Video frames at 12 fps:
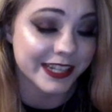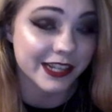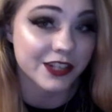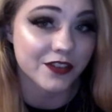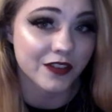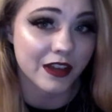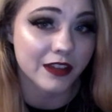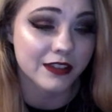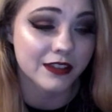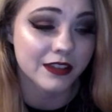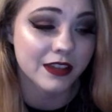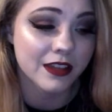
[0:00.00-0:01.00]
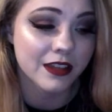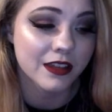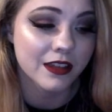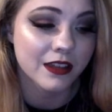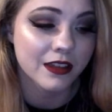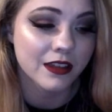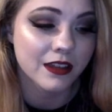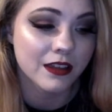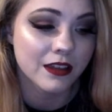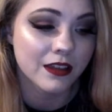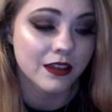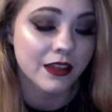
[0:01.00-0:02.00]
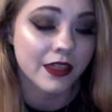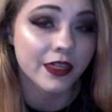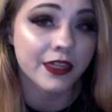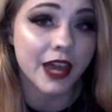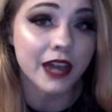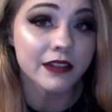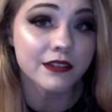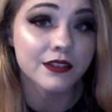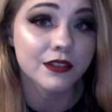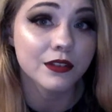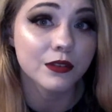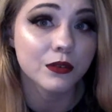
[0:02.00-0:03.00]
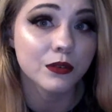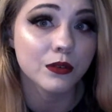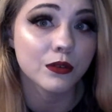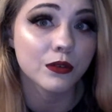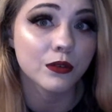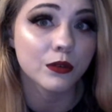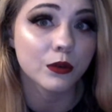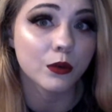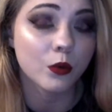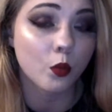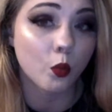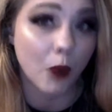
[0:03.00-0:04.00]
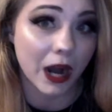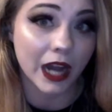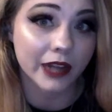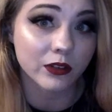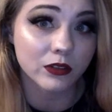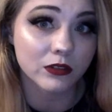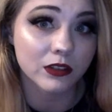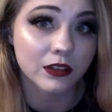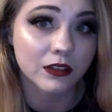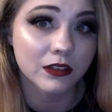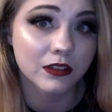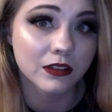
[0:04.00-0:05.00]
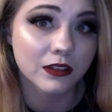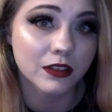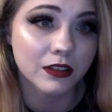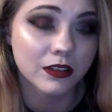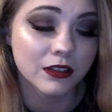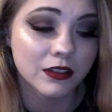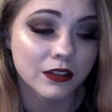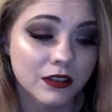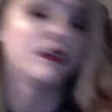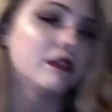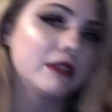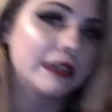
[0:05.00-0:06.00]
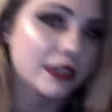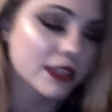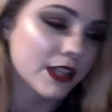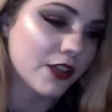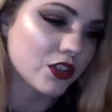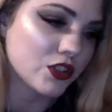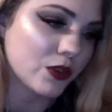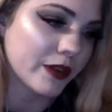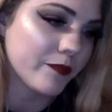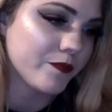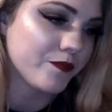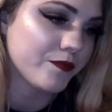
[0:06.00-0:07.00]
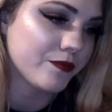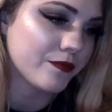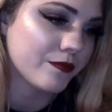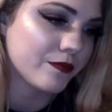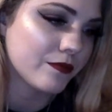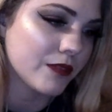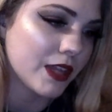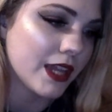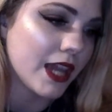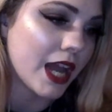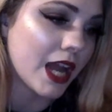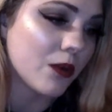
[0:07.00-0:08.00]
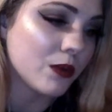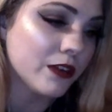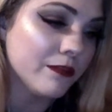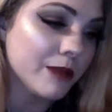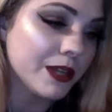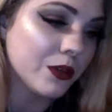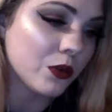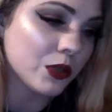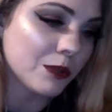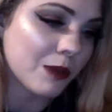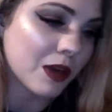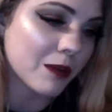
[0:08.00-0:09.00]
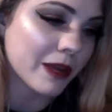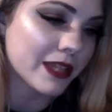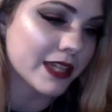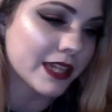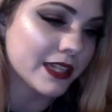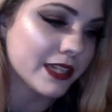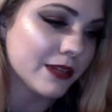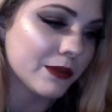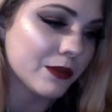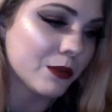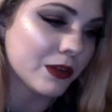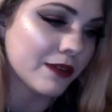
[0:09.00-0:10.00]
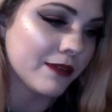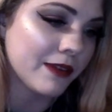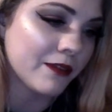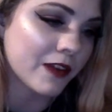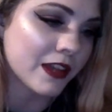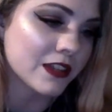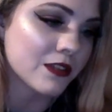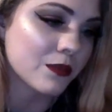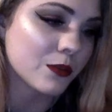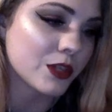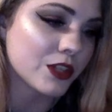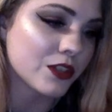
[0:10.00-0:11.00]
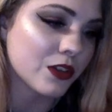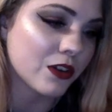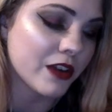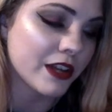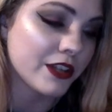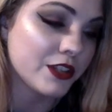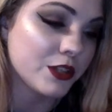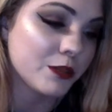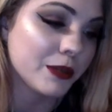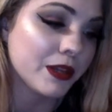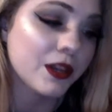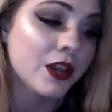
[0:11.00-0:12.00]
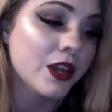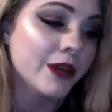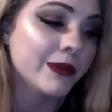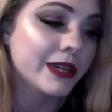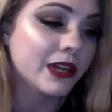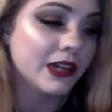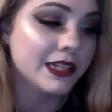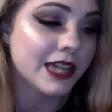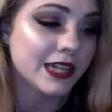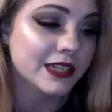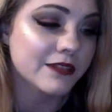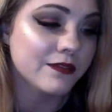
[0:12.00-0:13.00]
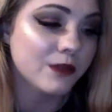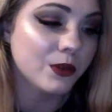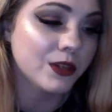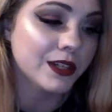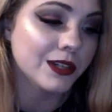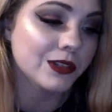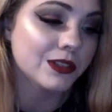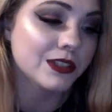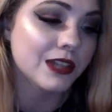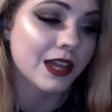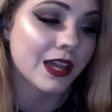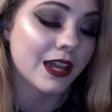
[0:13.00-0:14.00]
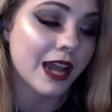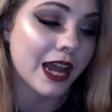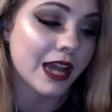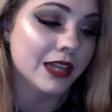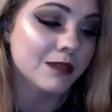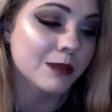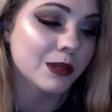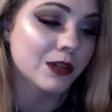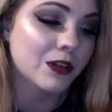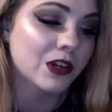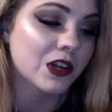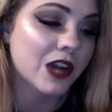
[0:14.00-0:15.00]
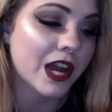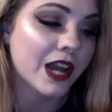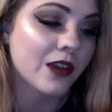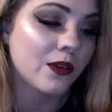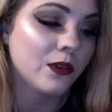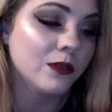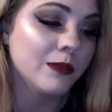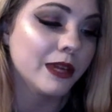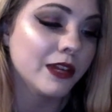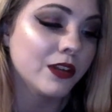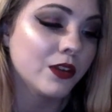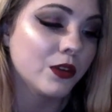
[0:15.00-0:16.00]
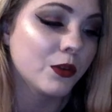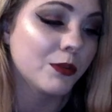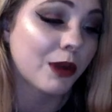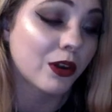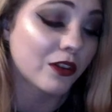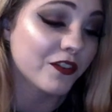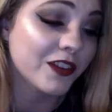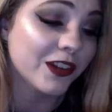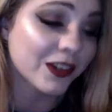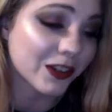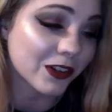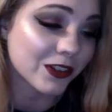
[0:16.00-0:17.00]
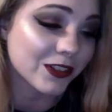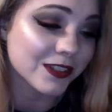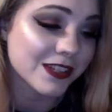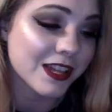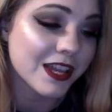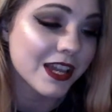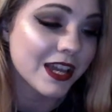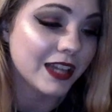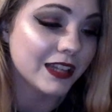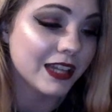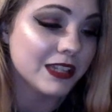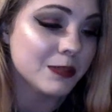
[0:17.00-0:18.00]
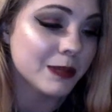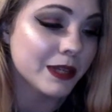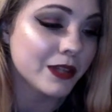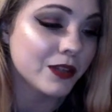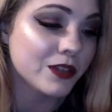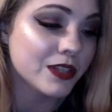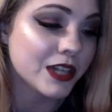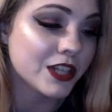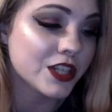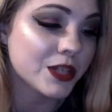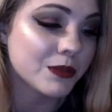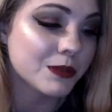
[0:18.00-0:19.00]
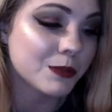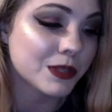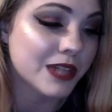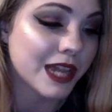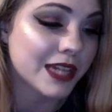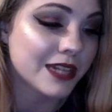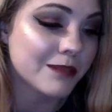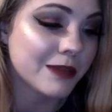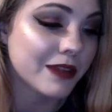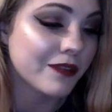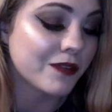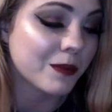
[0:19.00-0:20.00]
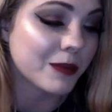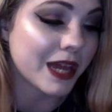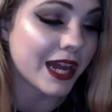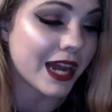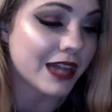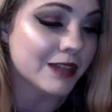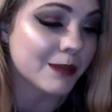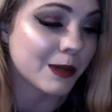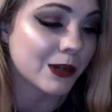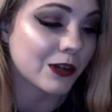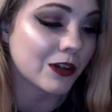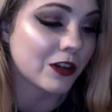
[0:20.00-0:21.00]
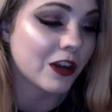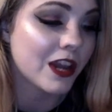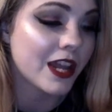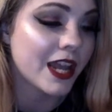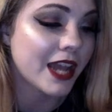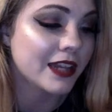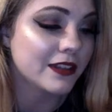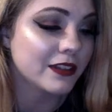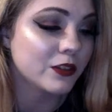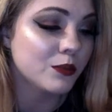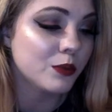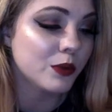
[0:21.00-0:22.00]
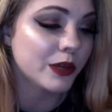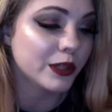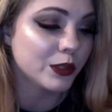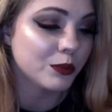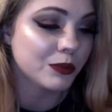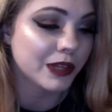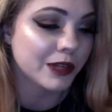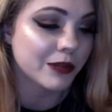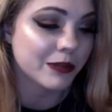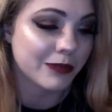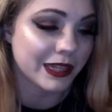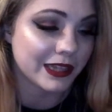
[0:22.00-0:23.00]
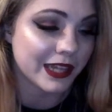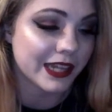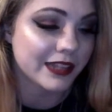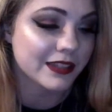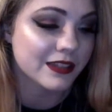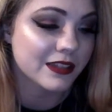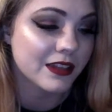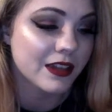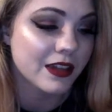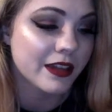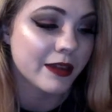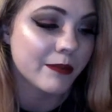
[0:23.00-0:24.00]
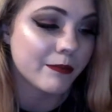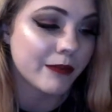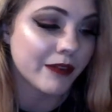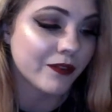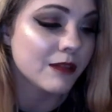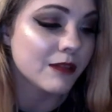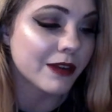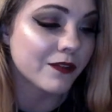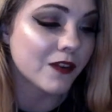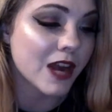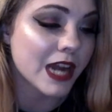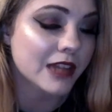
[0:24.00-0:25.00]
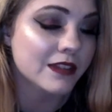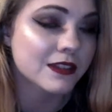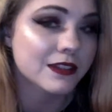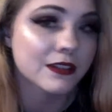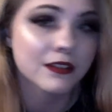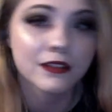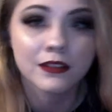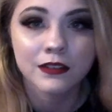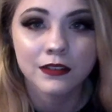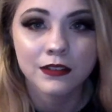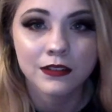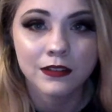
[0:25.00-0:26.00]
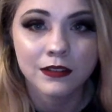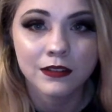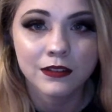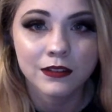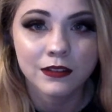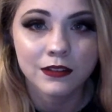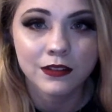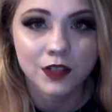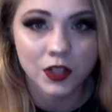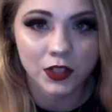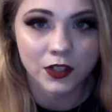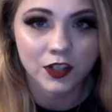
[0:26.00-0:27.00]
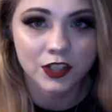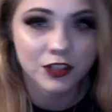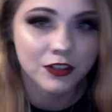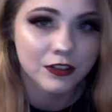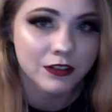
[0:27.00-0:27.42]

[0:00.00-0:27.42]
each of us. That's wild. Here's another story. At one of my old apartments, I did it with one of my friends, which is already stupid. We contacted 4 ghosts, an axe murderer, an old man who perved on girls, a lesbian who said she was protecting me from the axe murderer, and a little boy who played with my lights. My friends, tush.